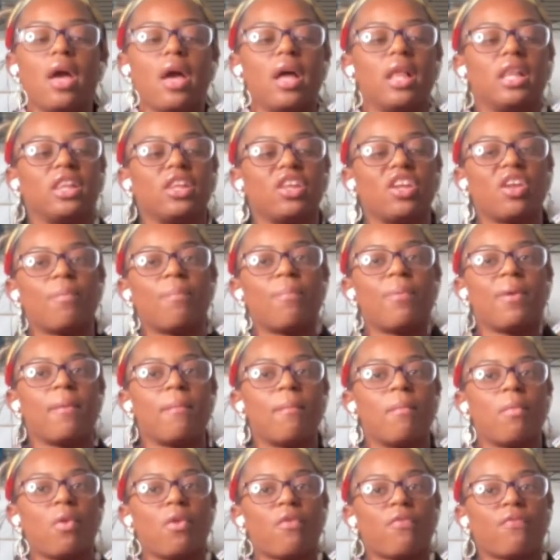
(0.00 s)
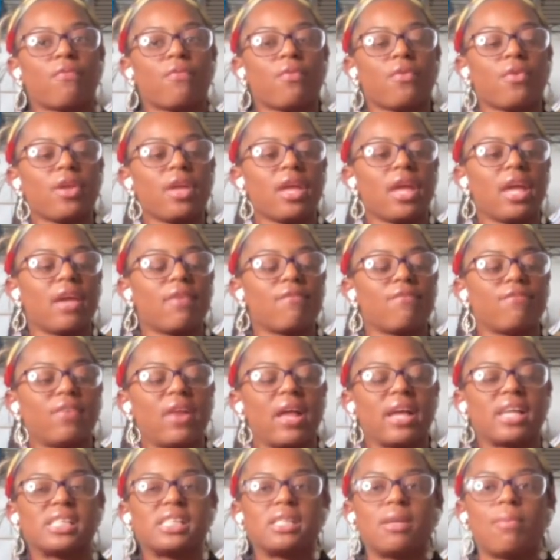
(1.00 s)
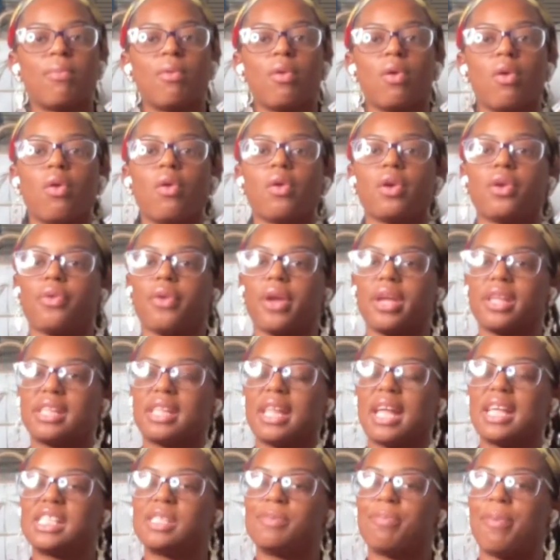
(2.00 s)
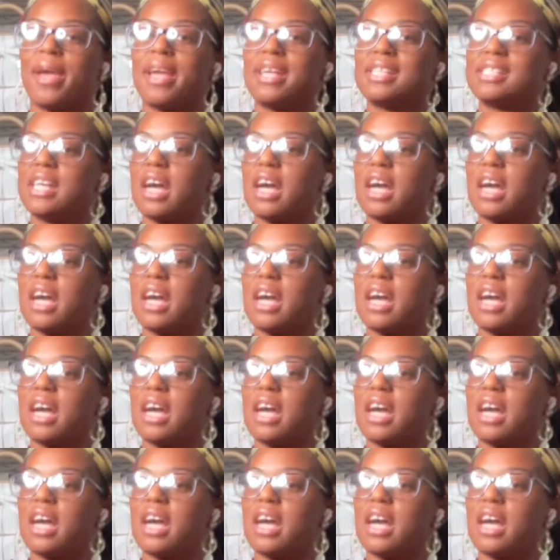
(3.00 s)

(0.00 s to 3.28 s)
a little bit more free and flexible, create that space.